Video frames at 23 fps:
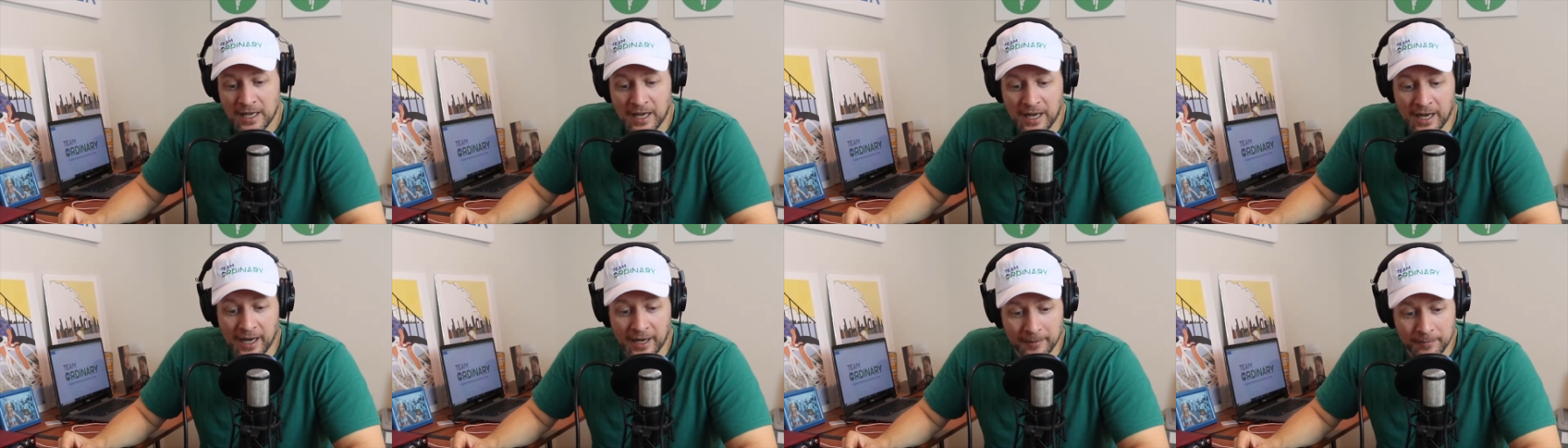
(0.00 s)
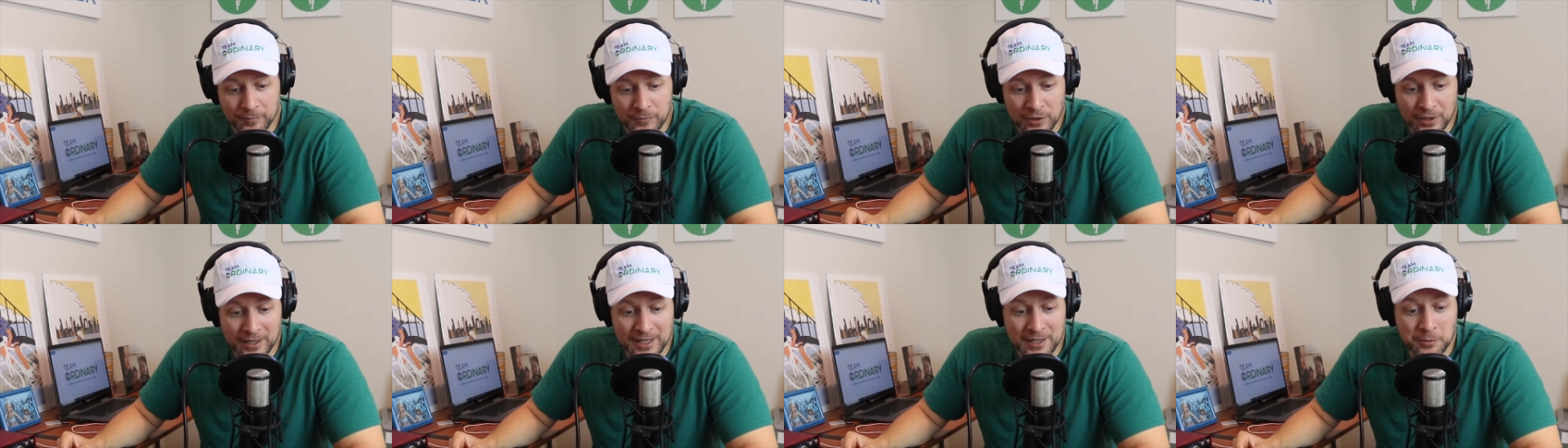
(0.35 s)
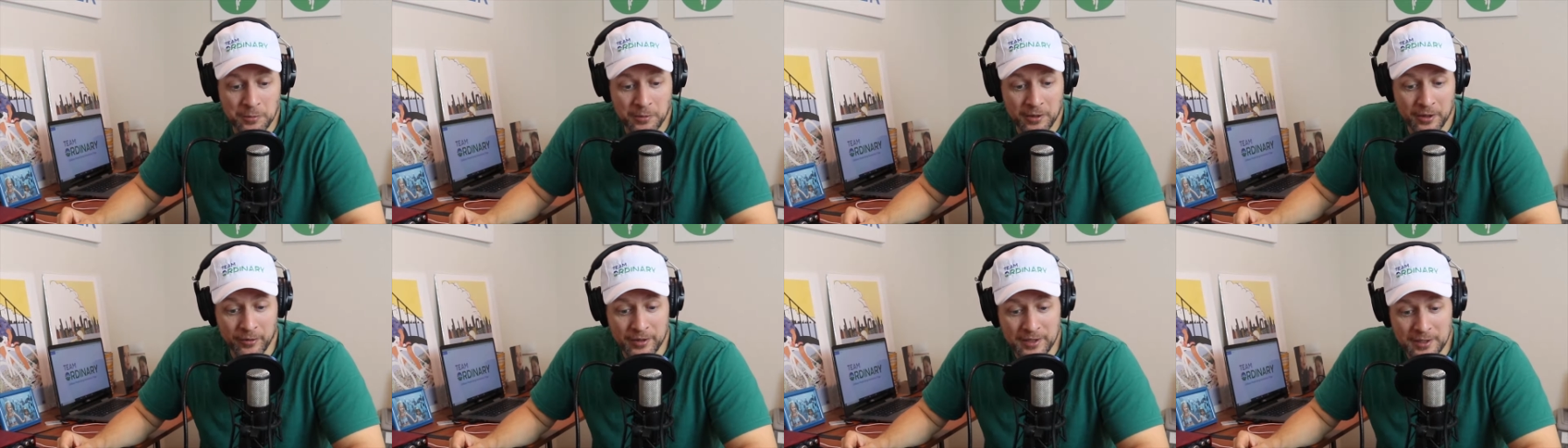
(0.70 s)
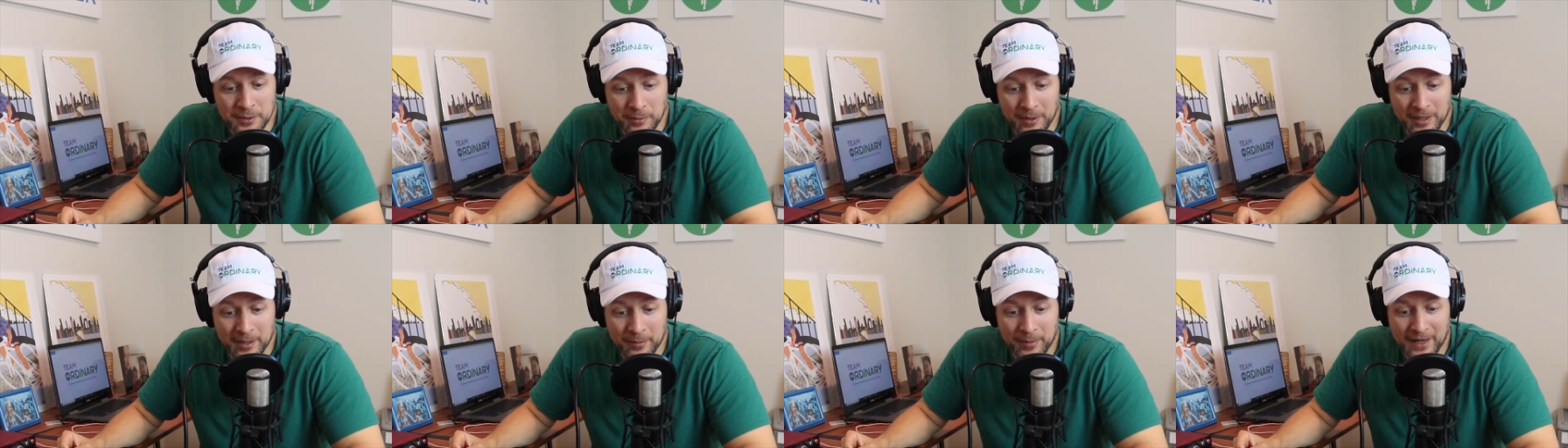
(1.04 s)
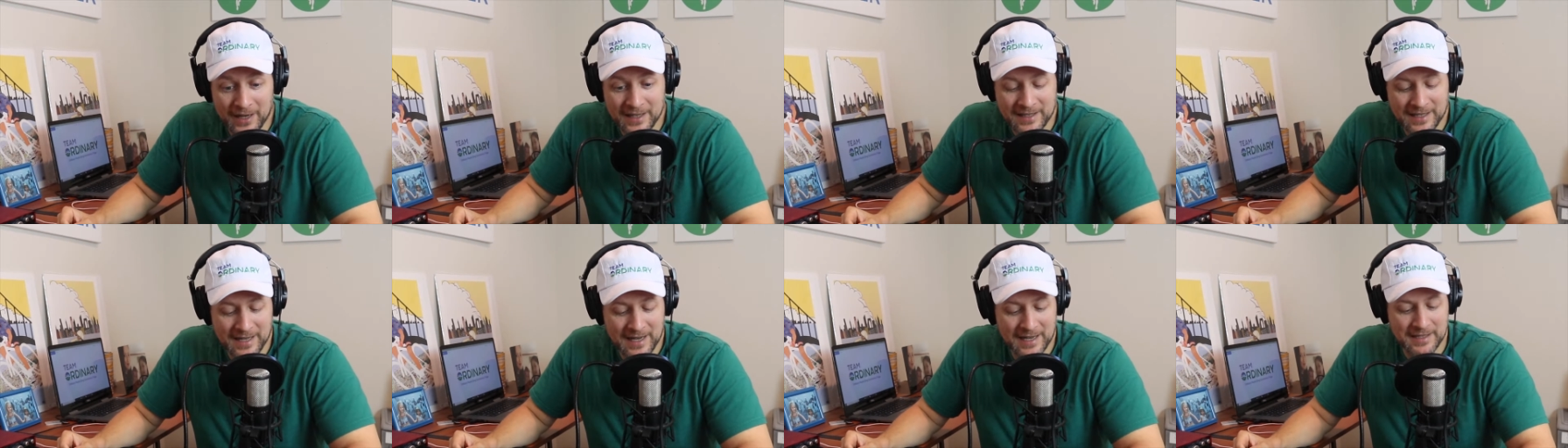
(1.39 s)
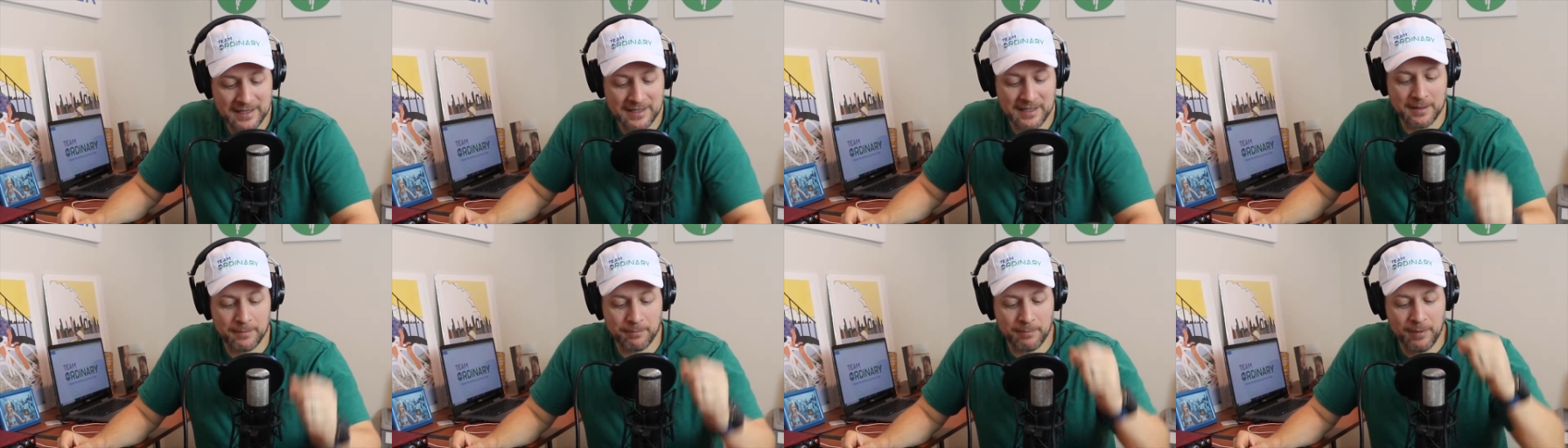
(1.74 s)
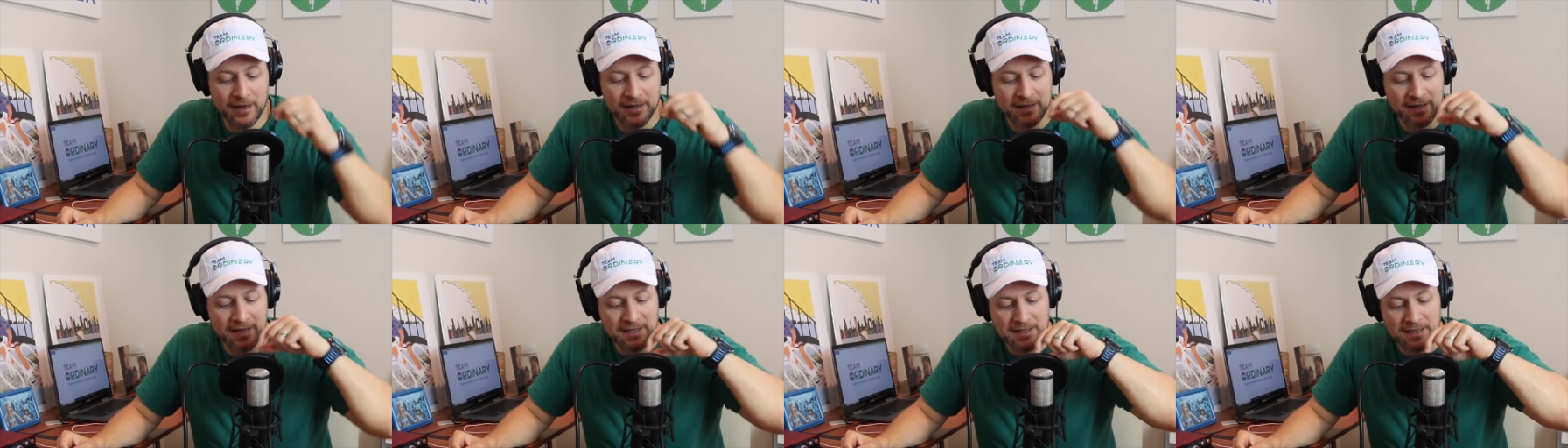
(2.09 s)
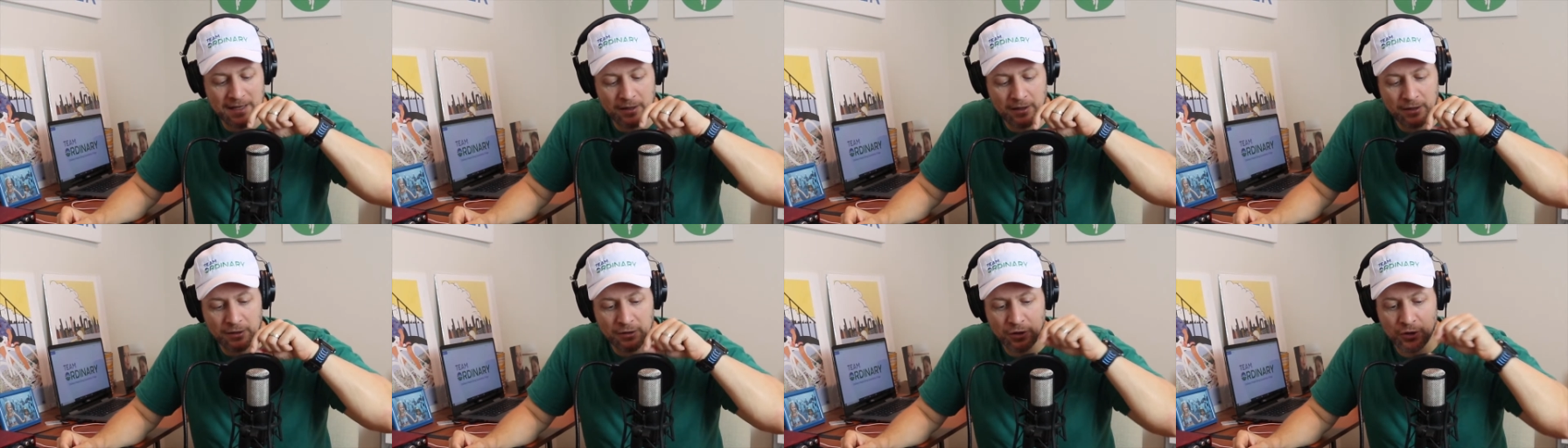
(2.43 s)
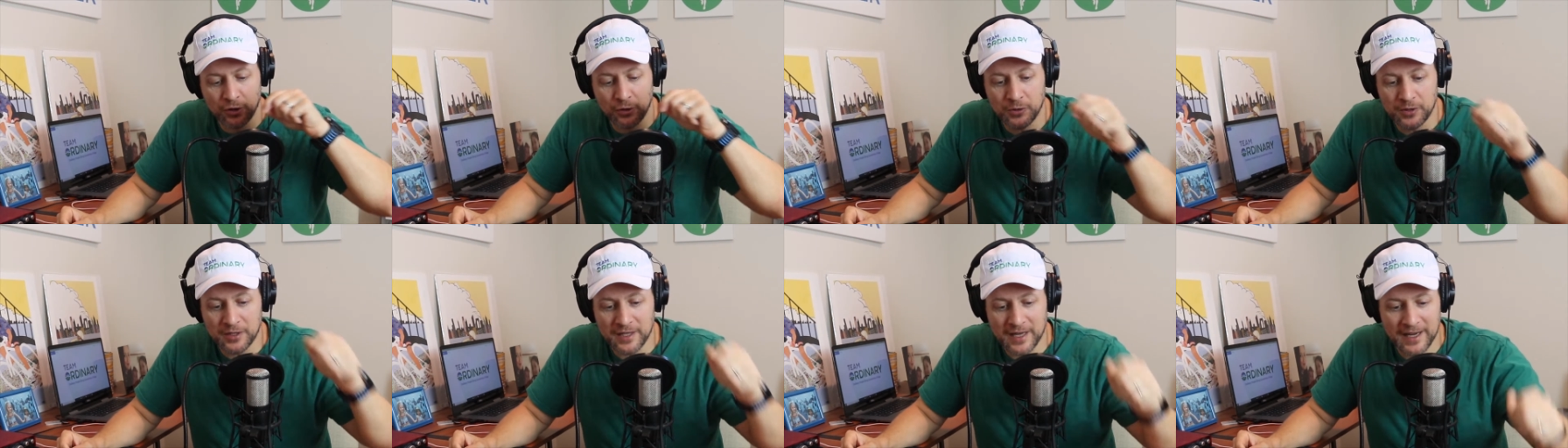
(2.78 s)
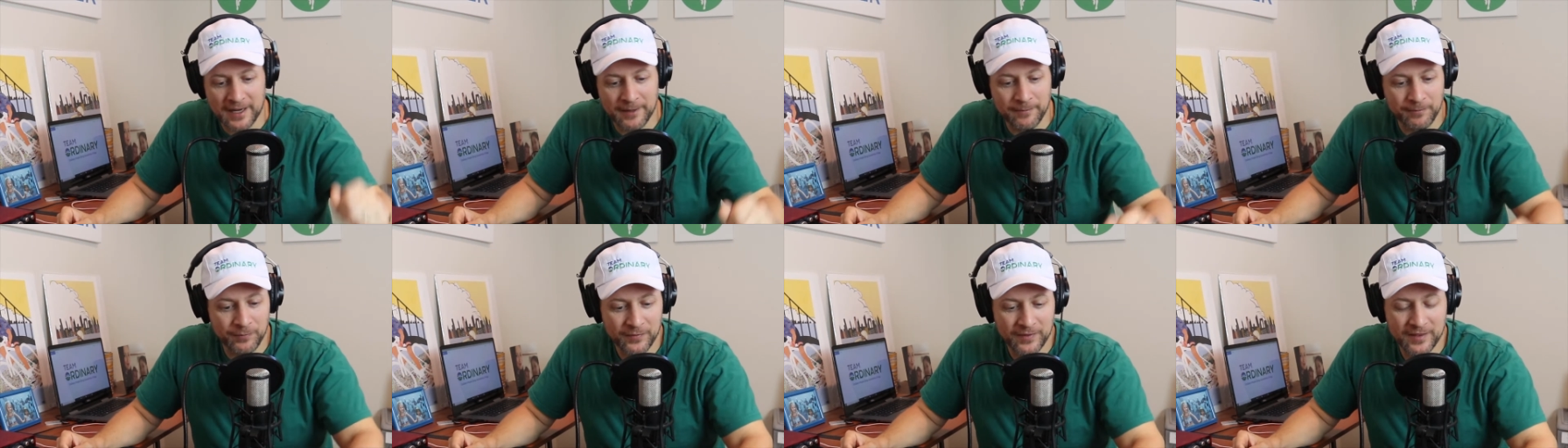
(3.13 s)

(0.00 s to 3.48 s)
So that's one of the reasons why the podcast is out on Tuesday.